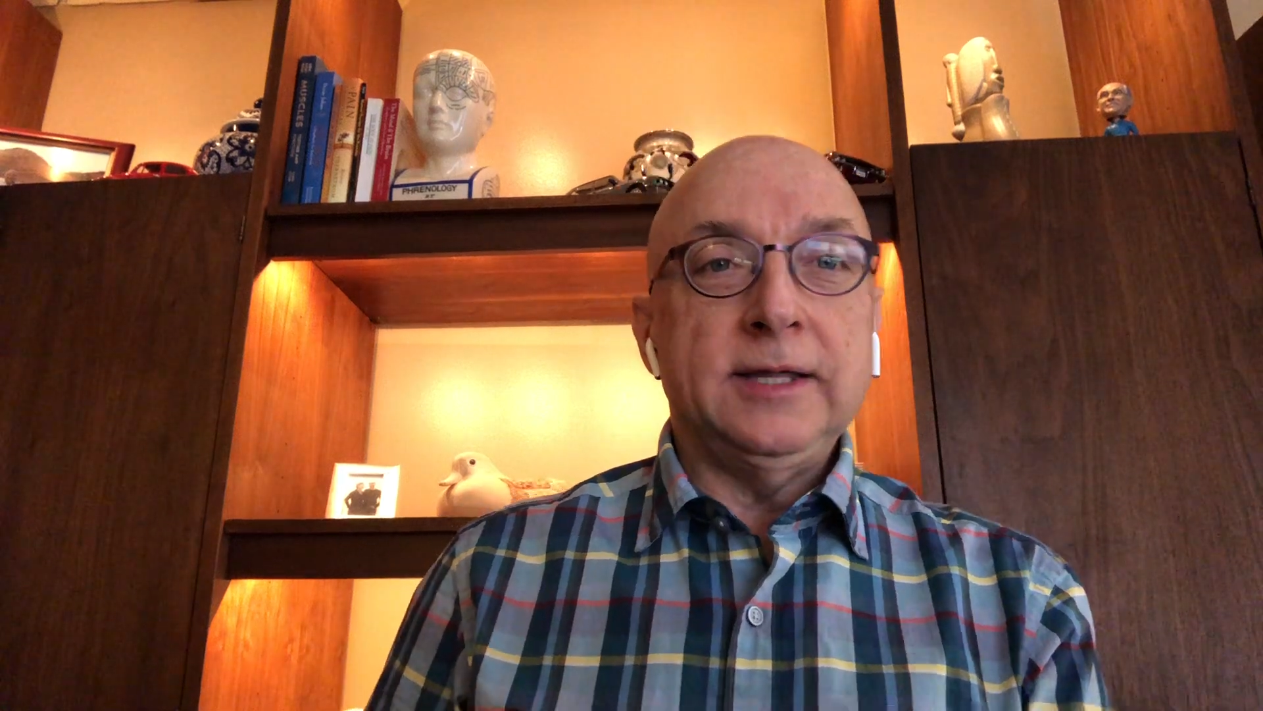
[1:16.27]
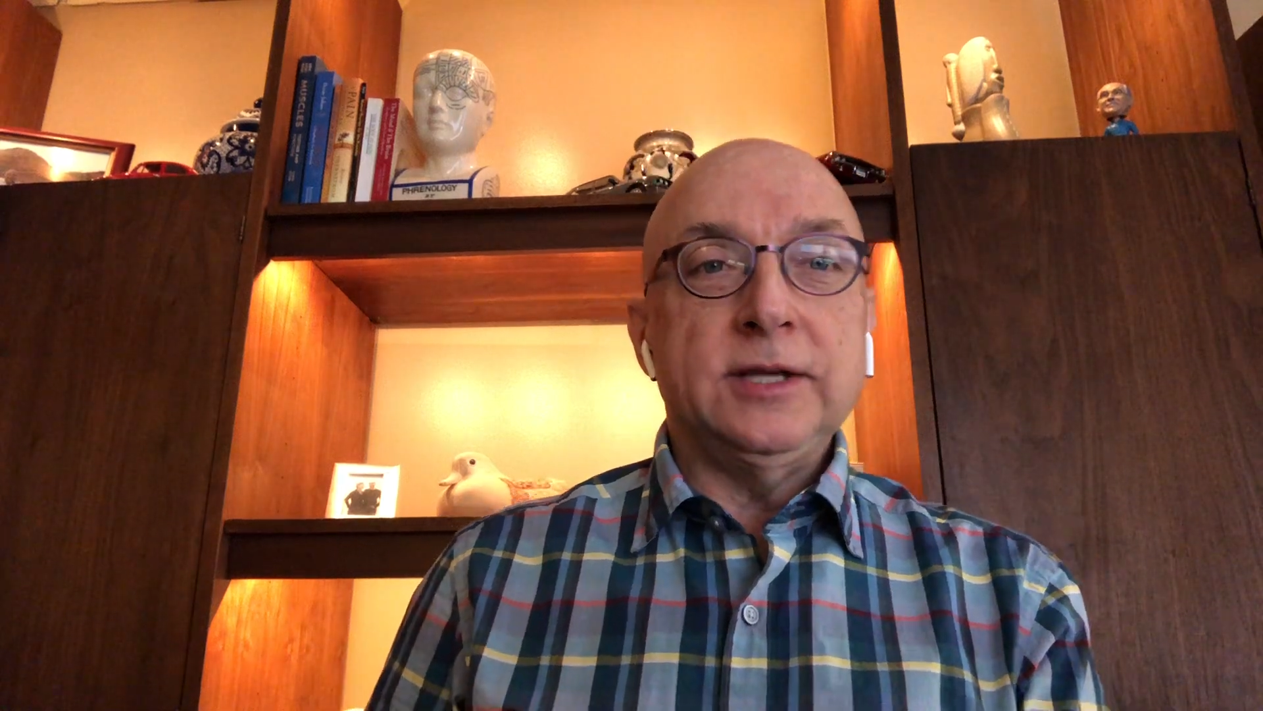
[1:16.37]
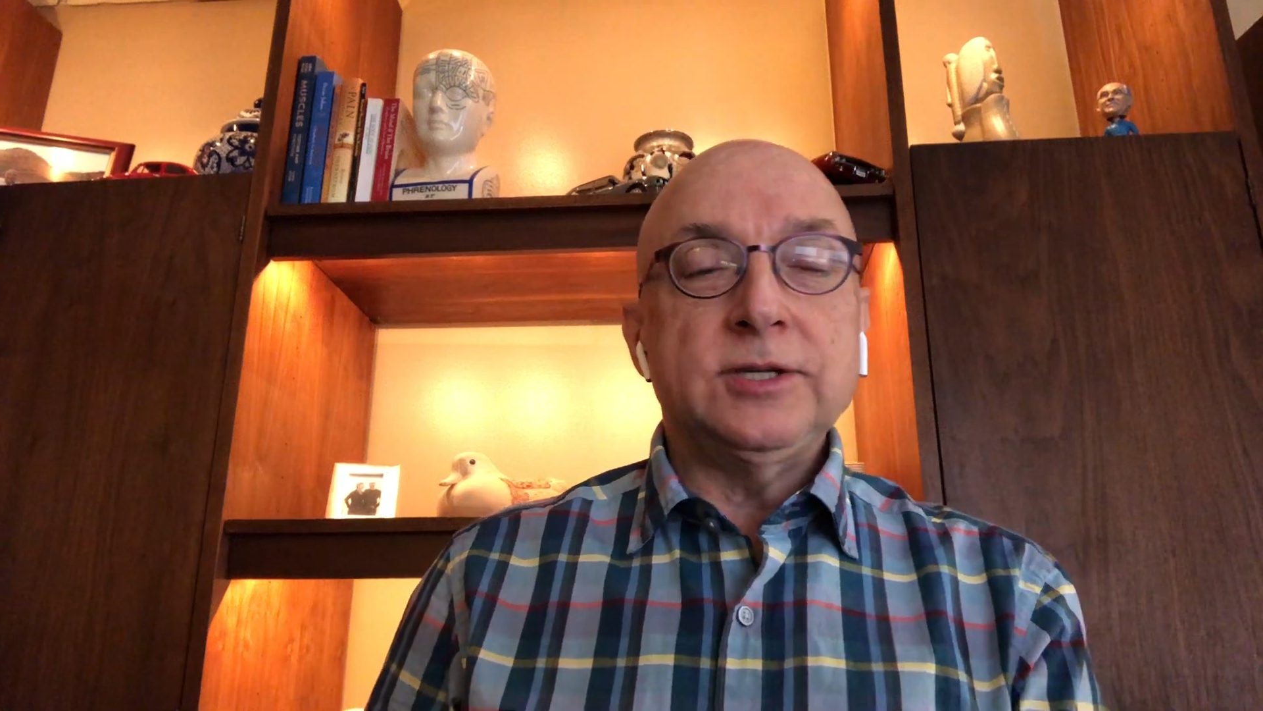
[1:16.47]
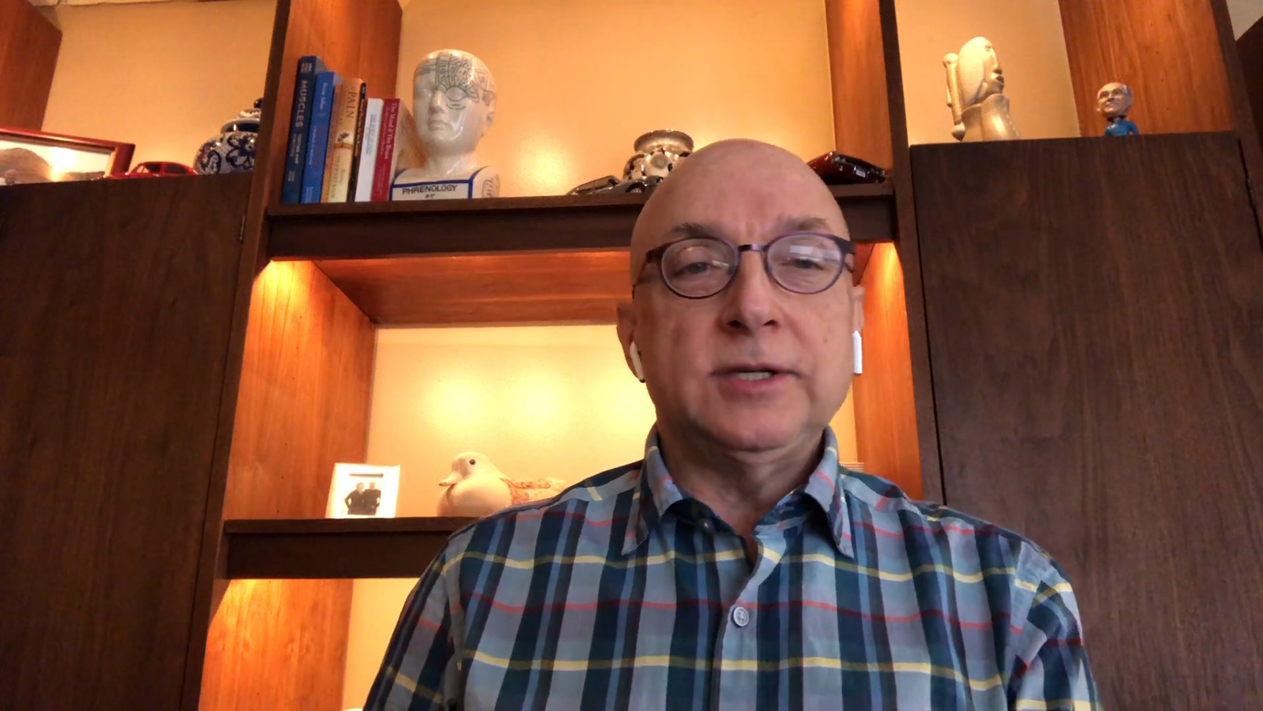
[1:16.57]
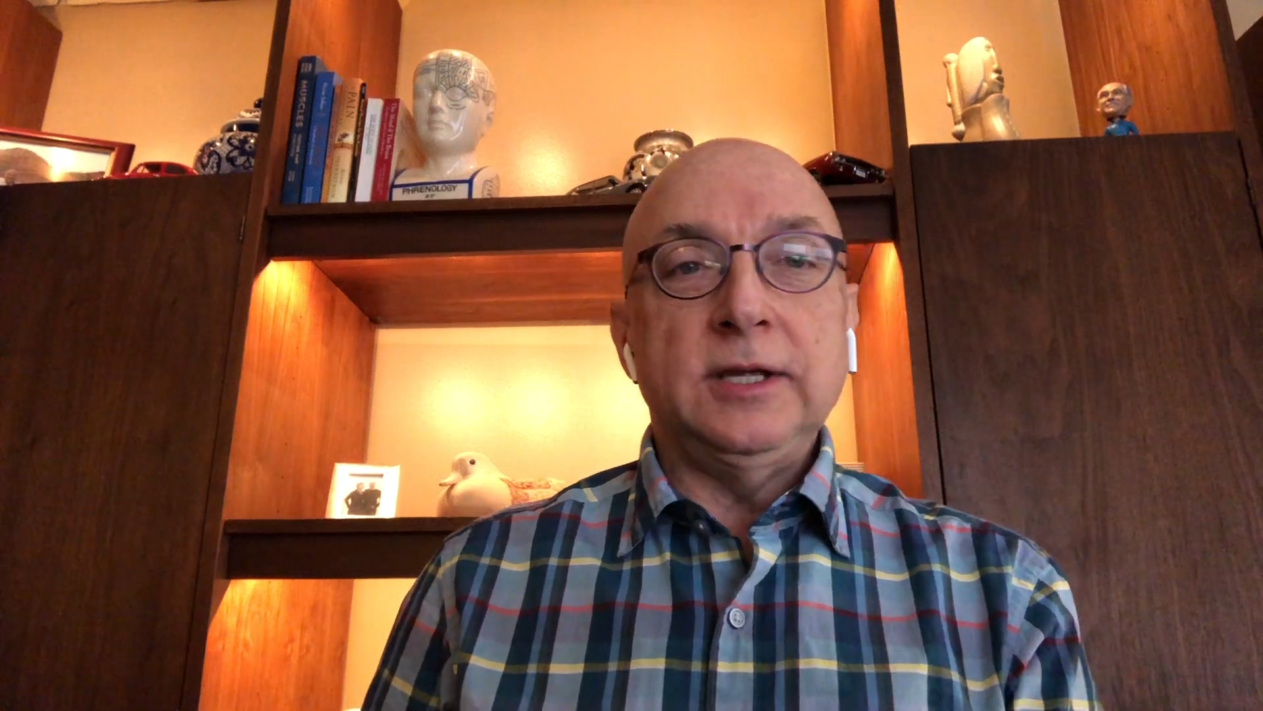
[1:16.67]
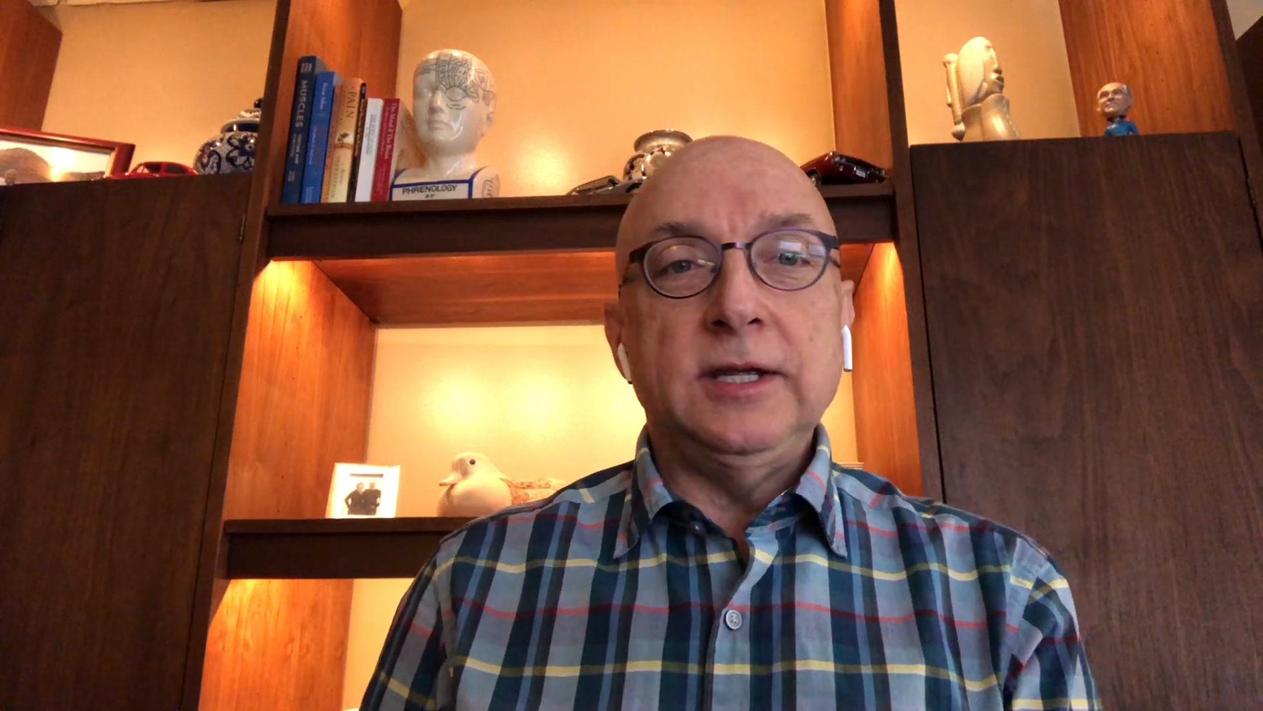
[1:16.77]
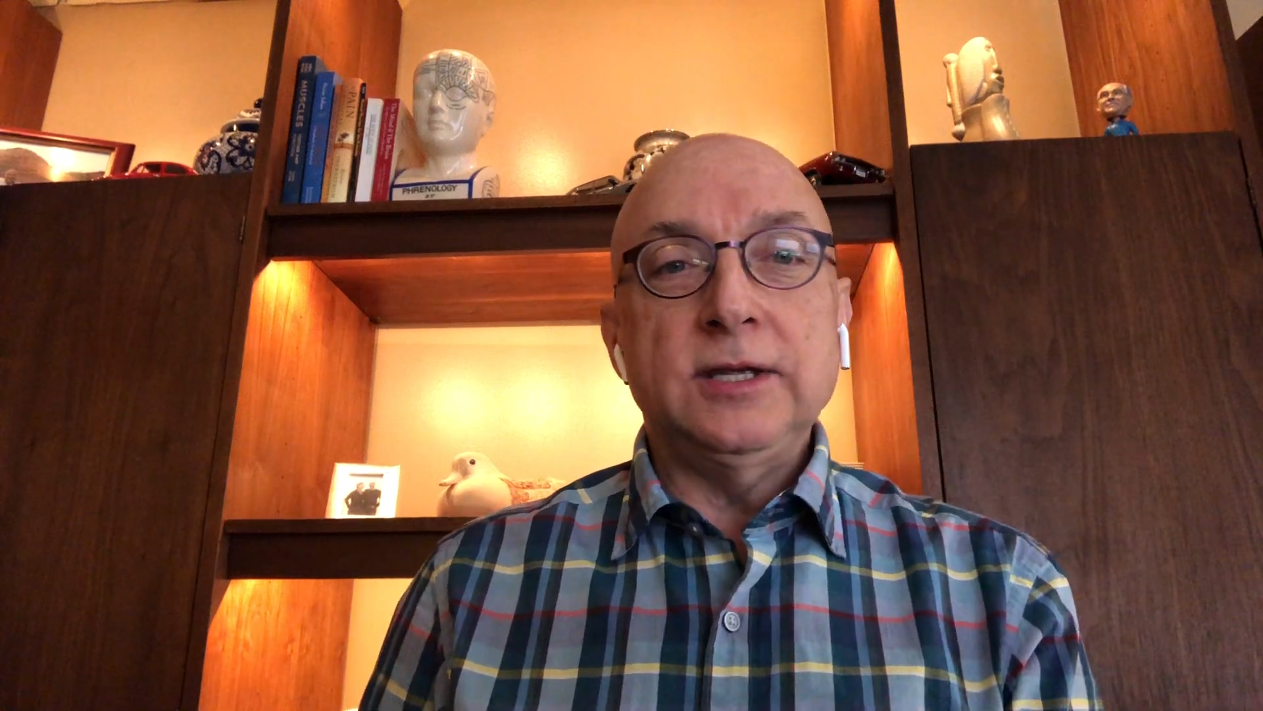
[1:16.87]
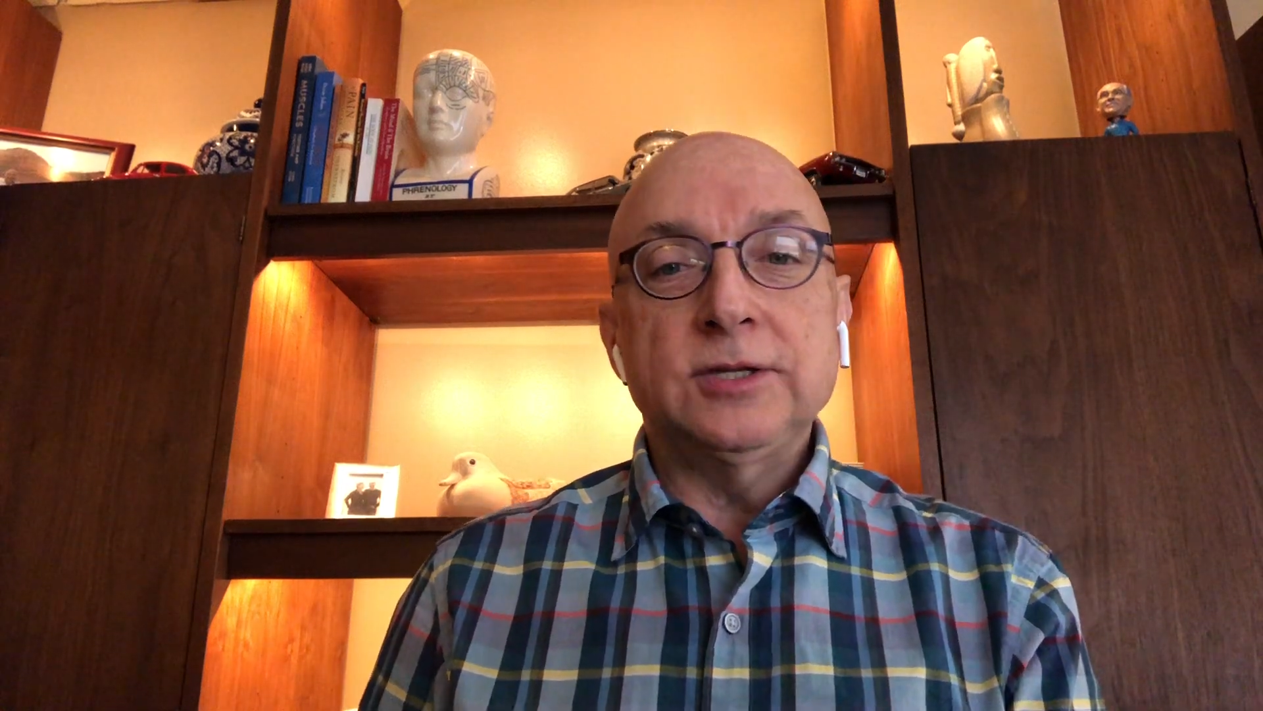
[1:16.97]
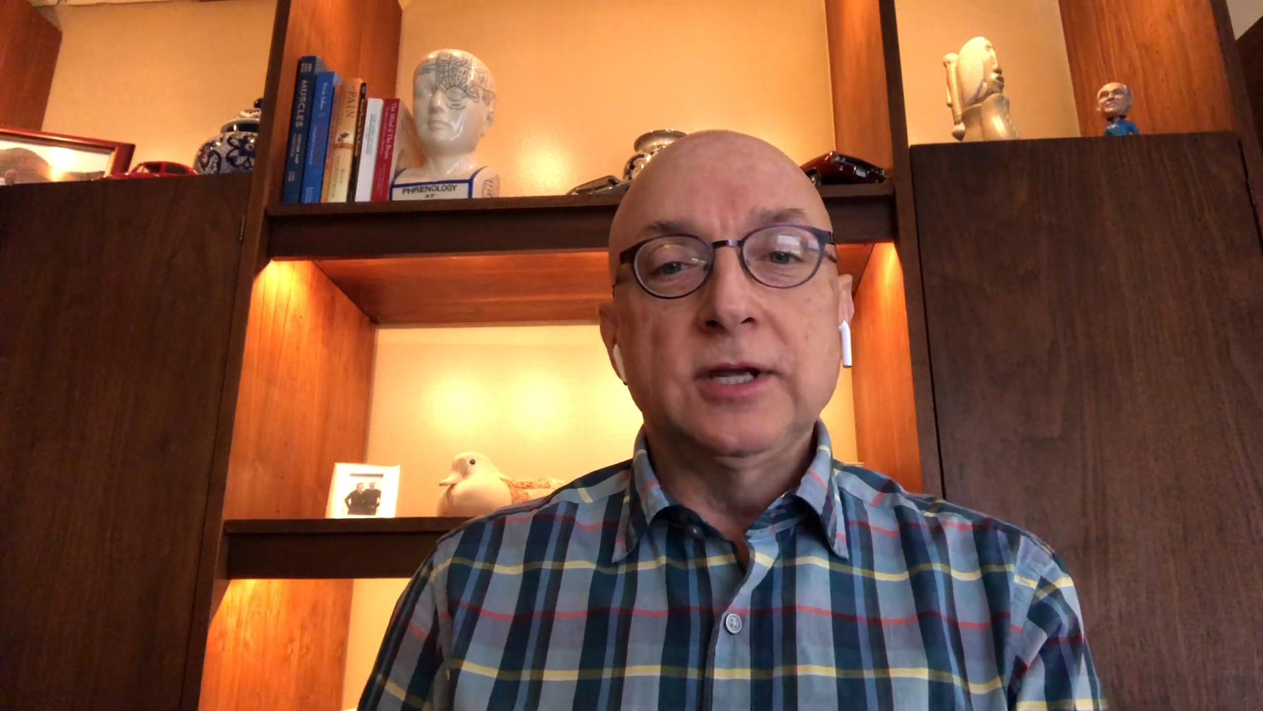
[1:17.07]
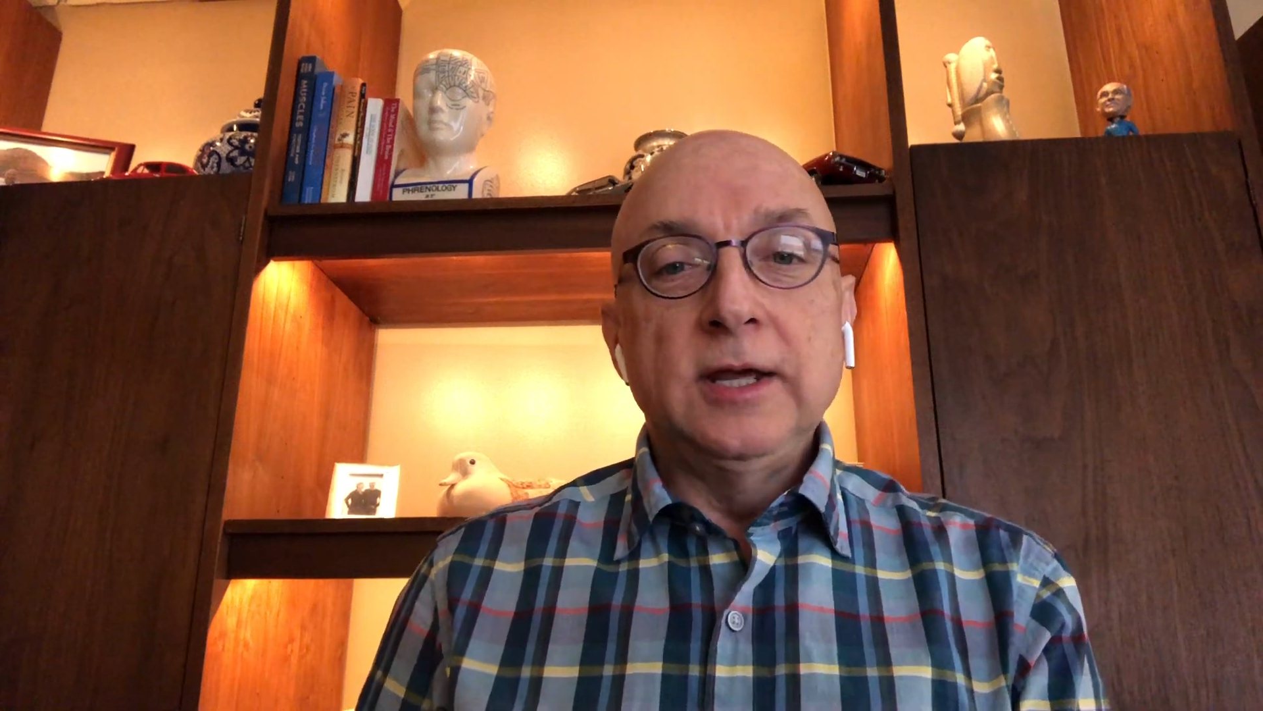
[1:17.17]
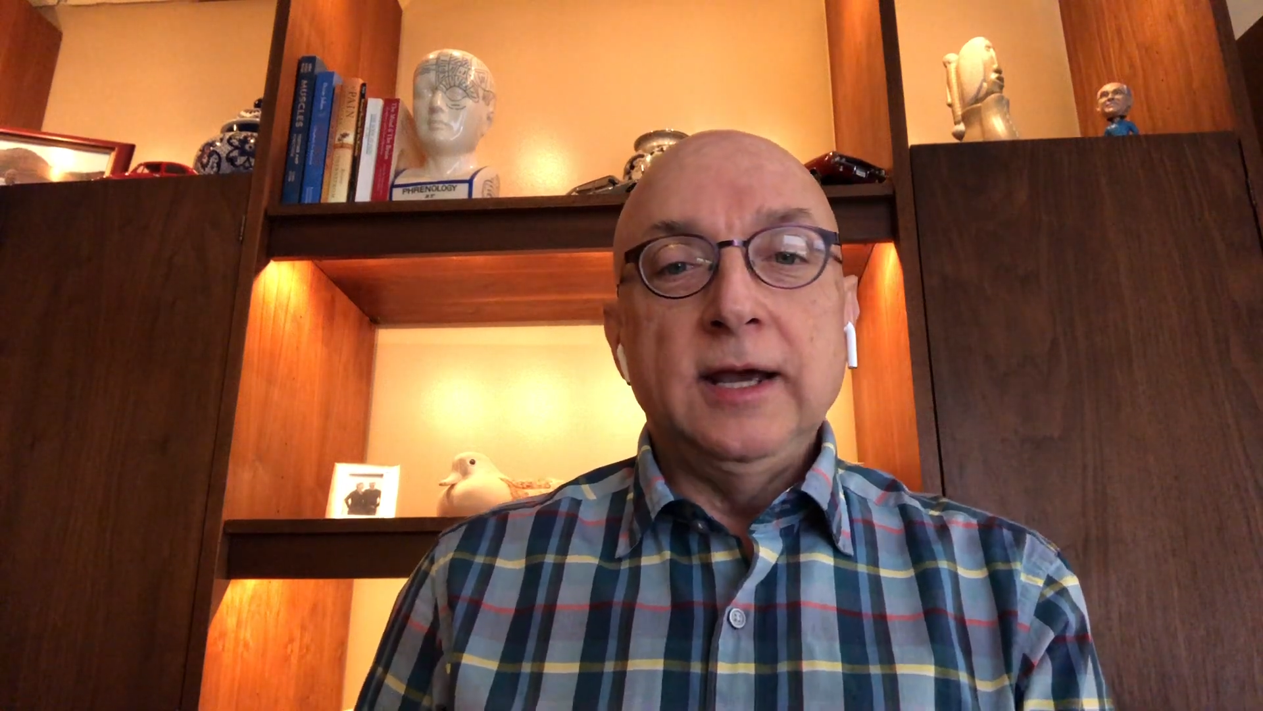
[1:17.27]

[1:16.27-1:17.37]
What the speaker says: this is,